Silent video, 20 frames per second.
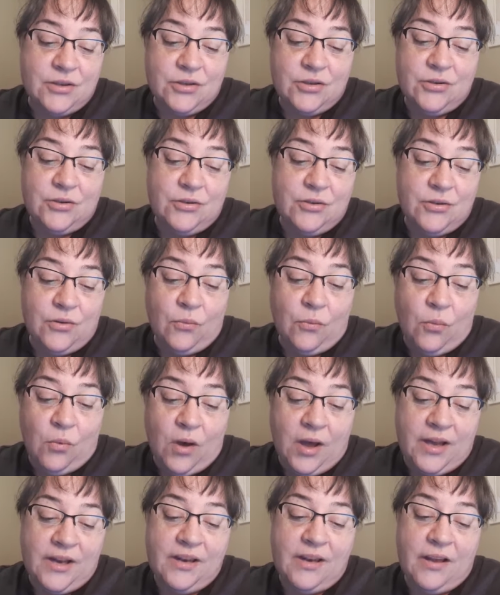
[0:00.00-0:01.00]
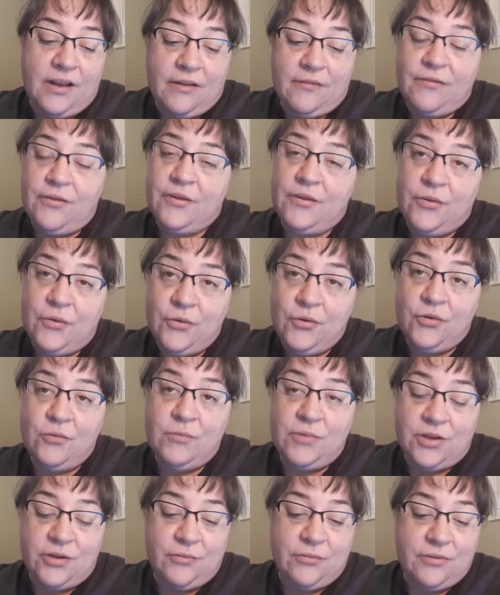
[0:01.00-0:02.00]
to the one of whom
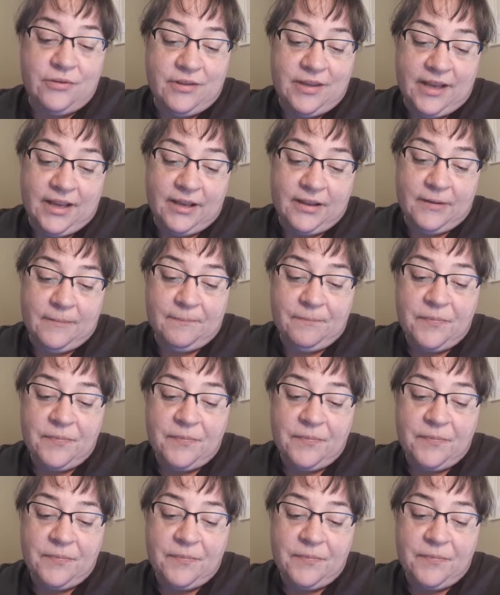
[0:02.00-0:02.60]
you think.